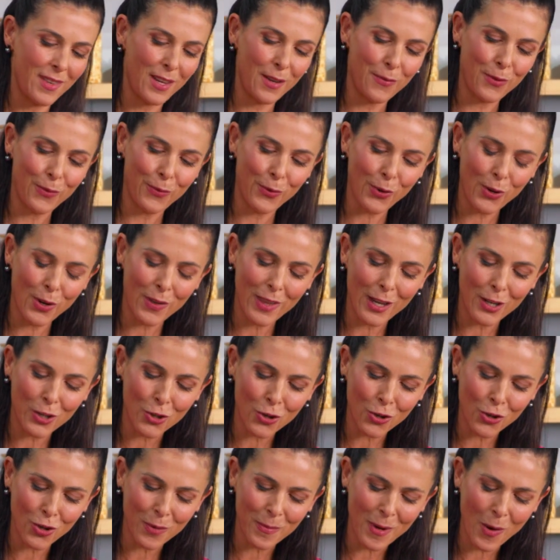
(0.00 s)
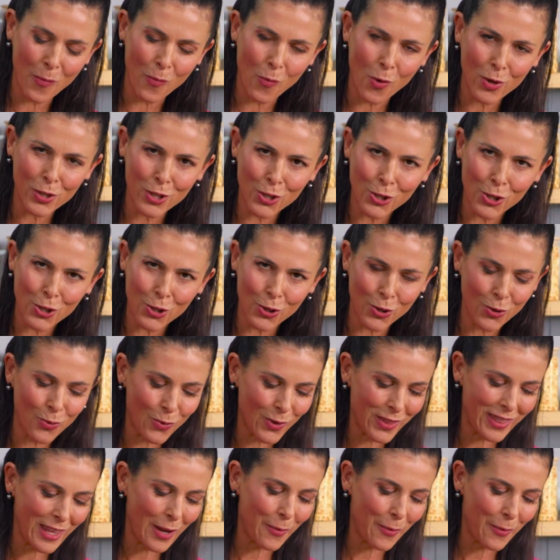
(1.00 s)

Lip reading: If you've heard that term and wasn't sure what